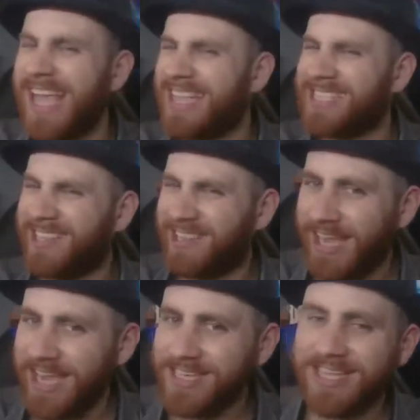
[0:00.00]
It's
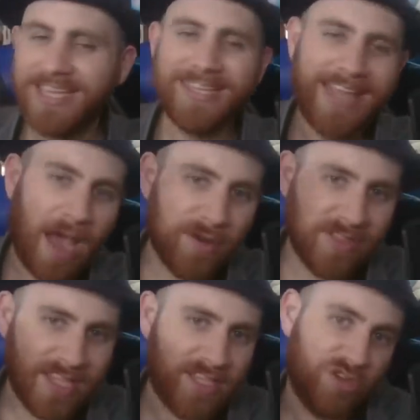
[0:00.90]
linked down
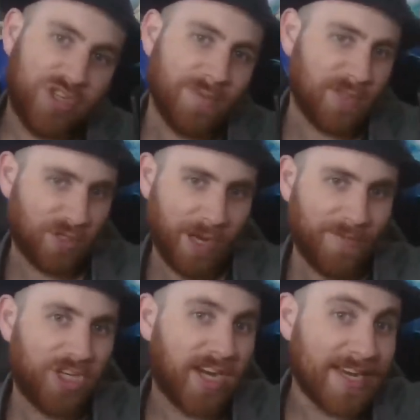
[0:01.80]
in the YouTube
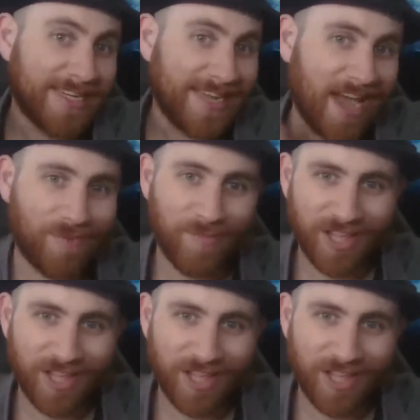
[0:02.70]
description down